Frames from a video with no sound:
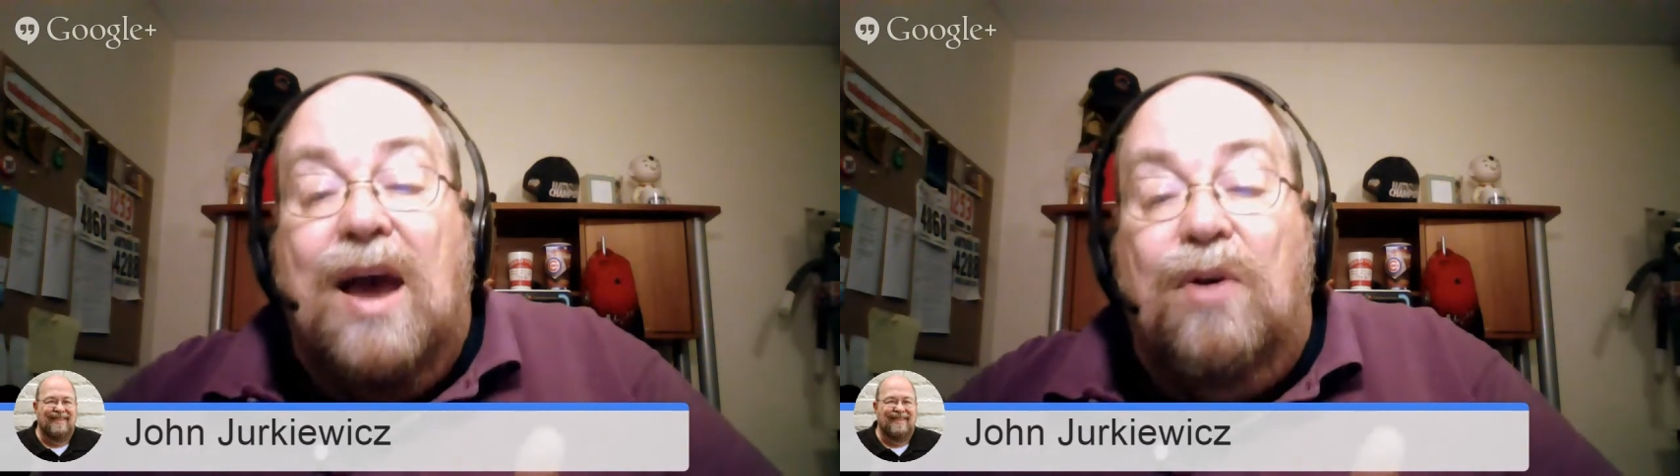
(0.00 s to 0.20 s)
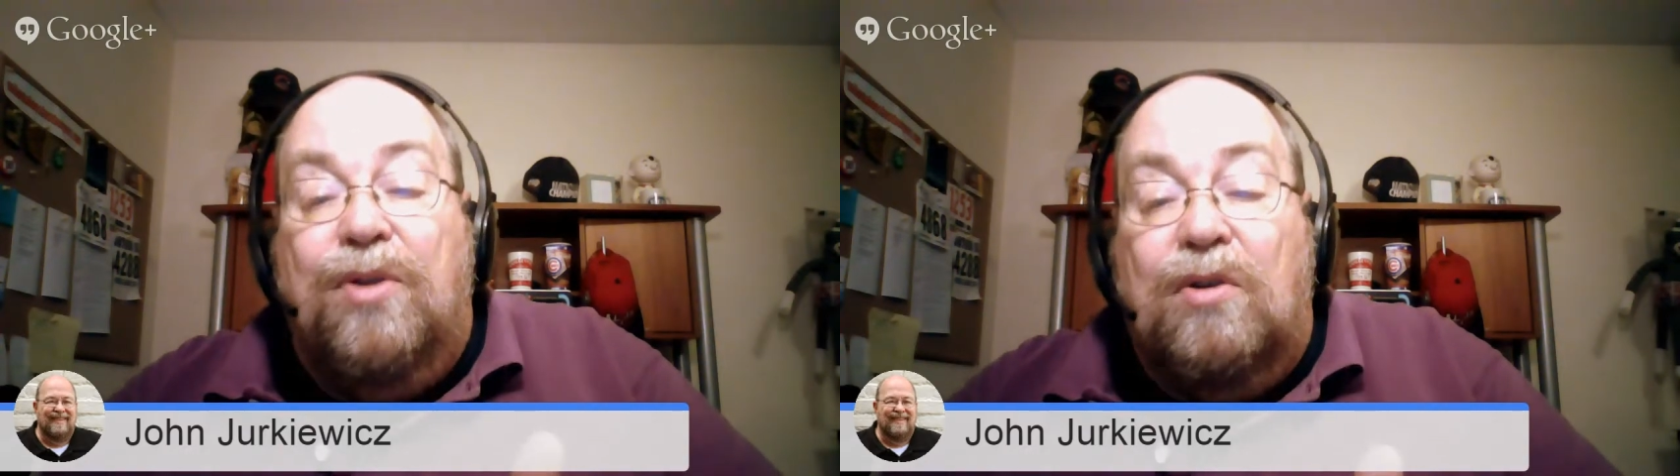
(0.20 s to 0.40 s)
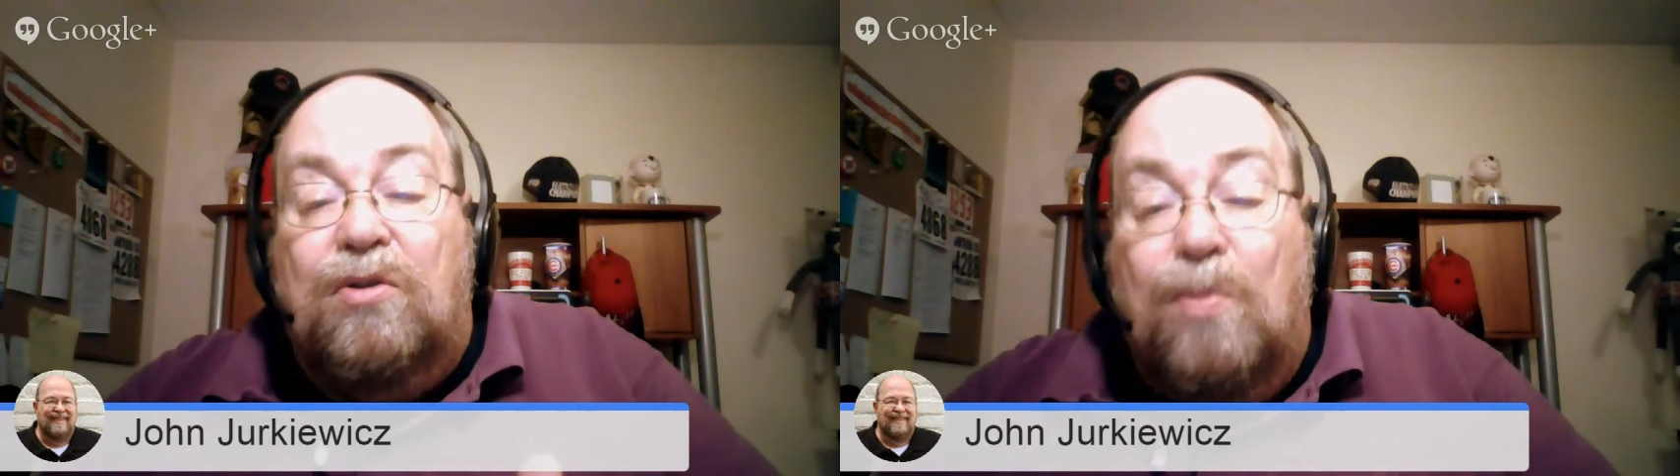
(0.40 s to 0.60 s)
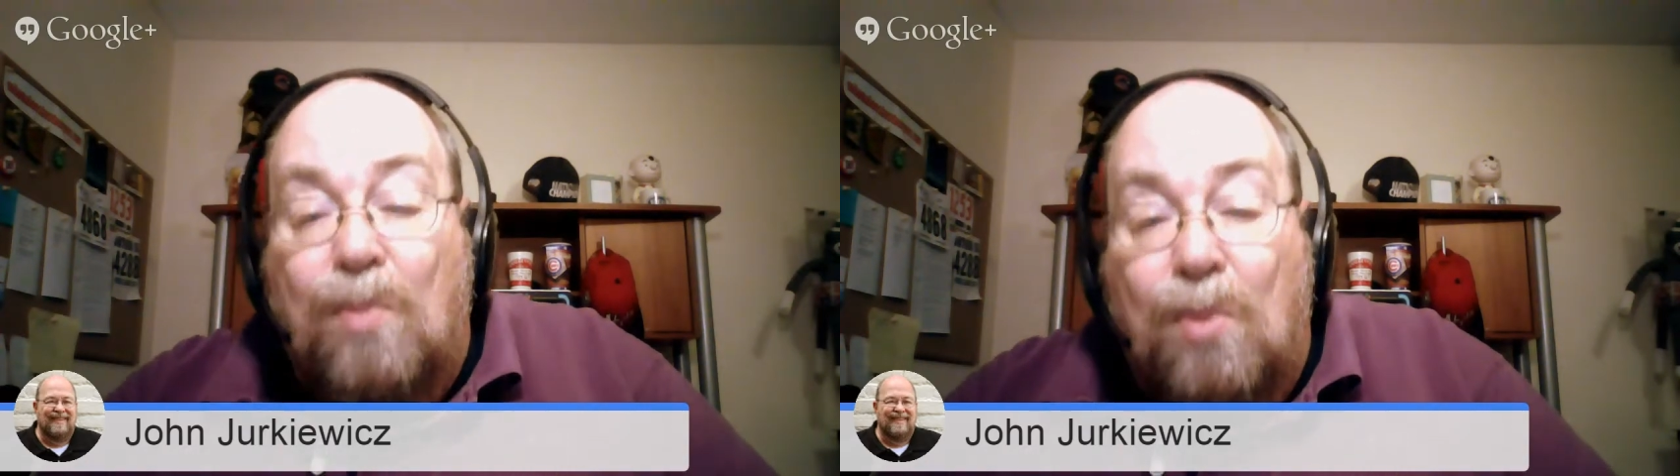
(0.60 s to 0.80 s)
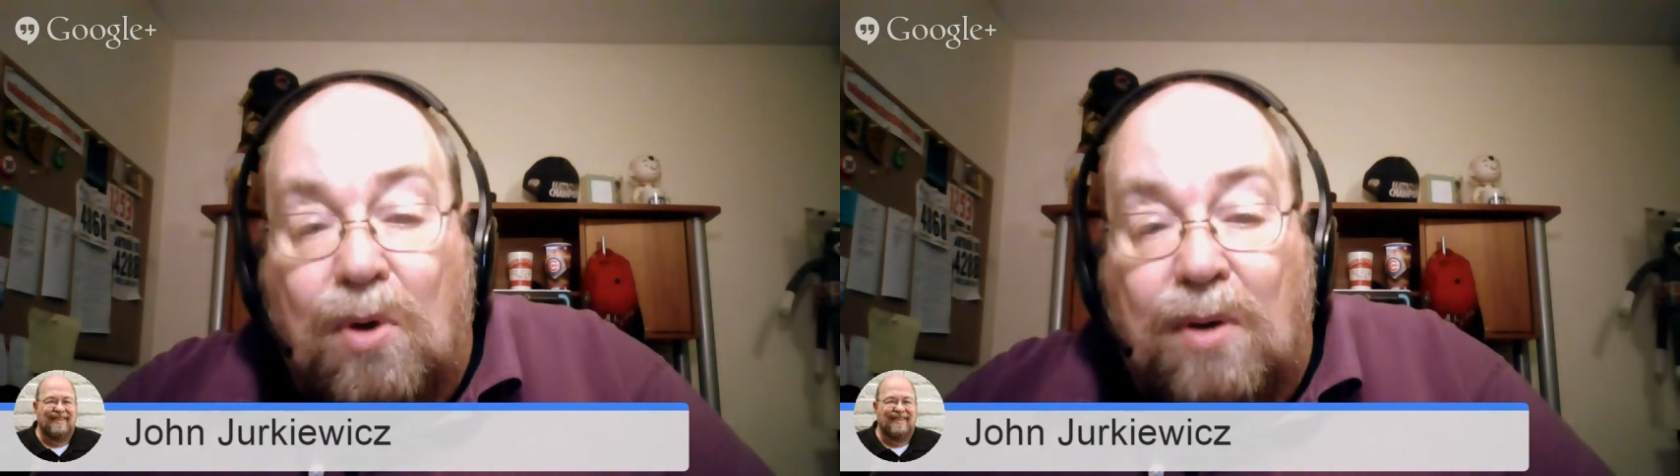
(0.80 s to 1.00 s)
how there's
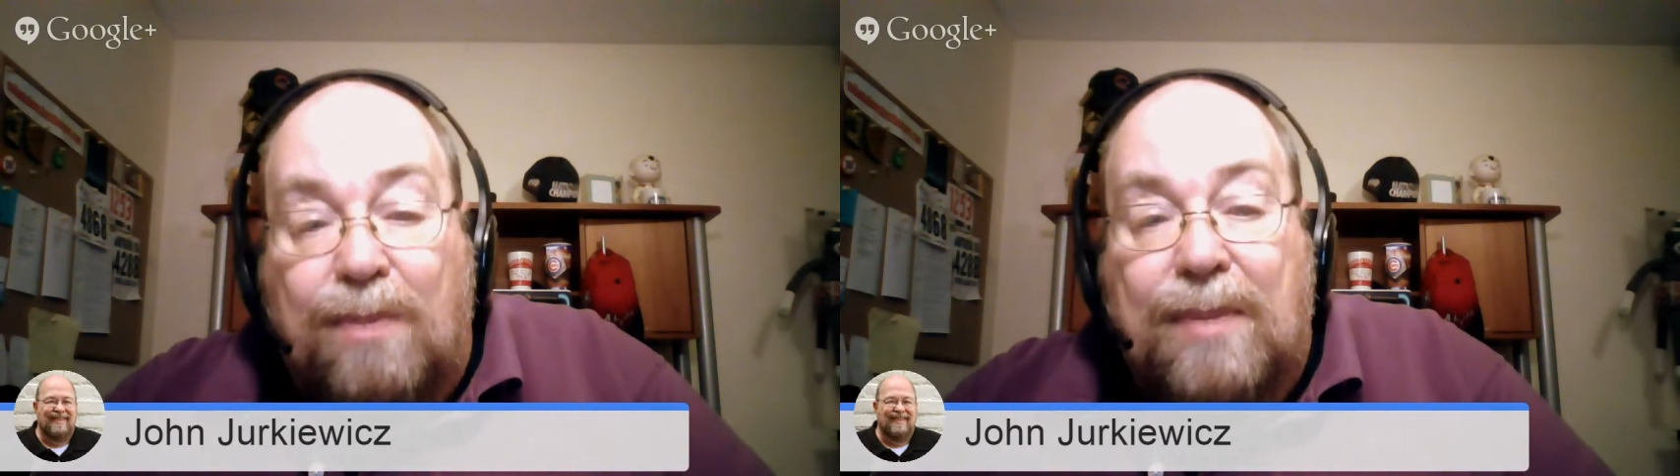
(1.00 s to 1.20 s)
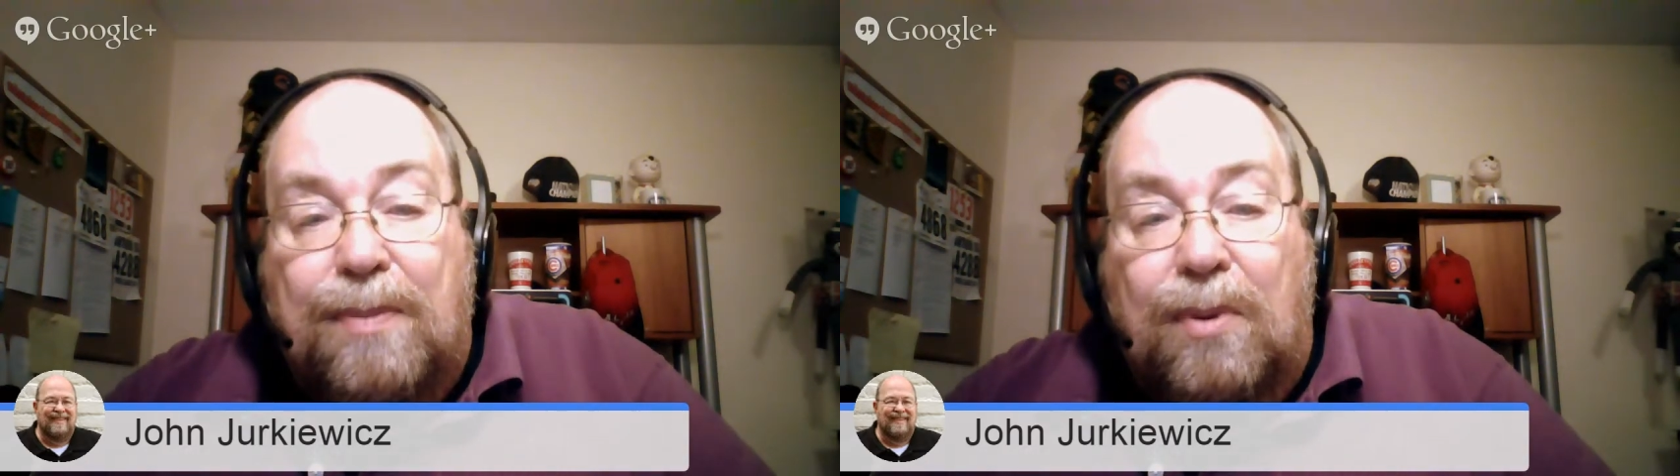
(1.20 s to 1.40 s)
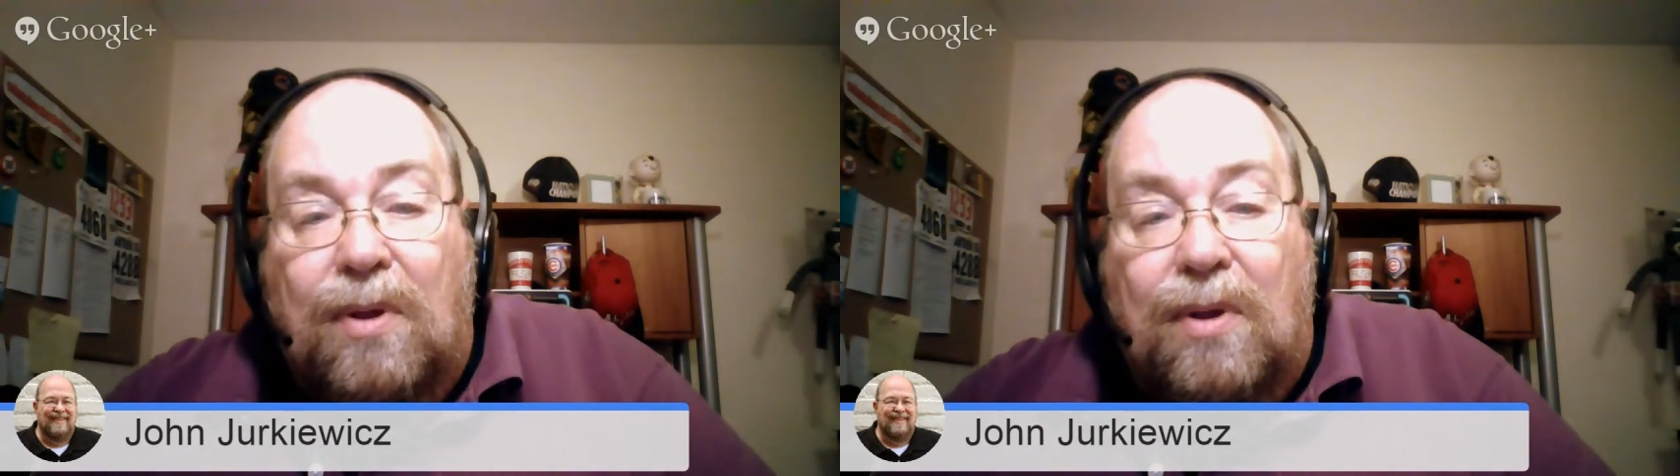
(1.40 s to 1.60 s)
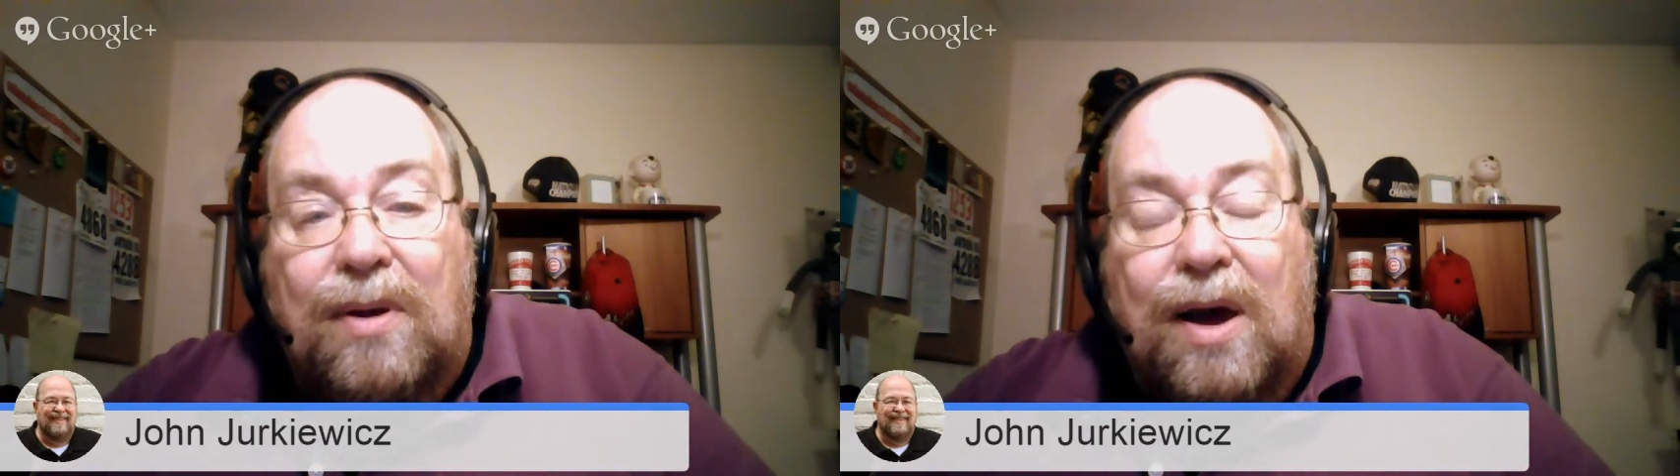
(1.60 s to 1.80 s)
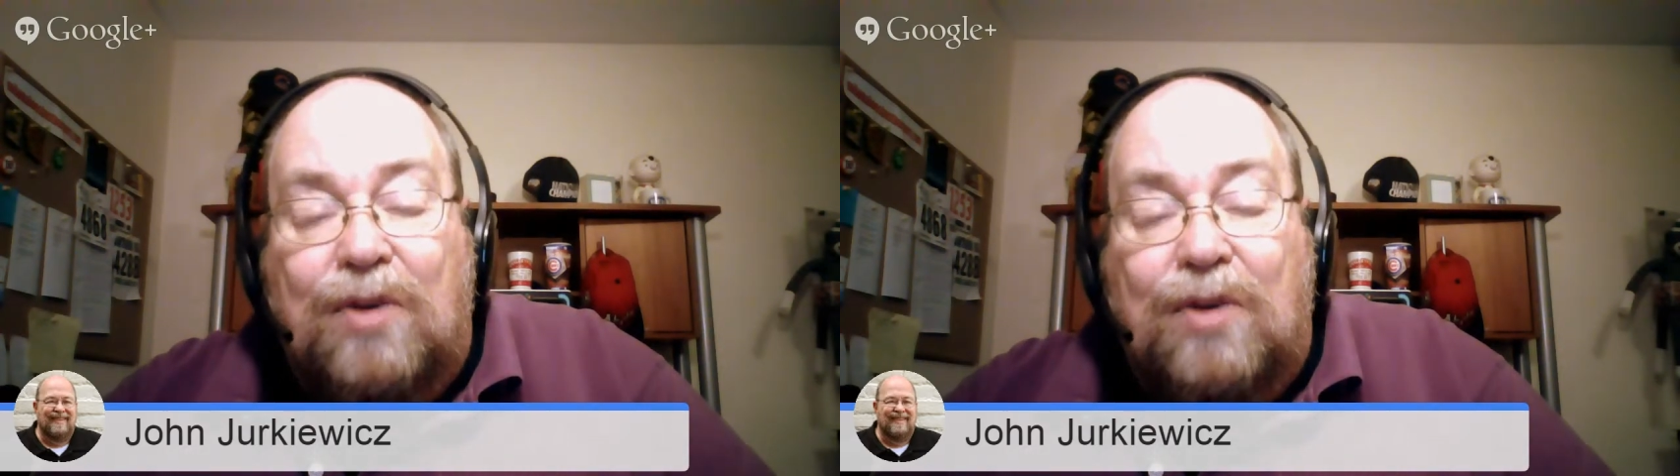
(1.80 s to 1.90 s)
more people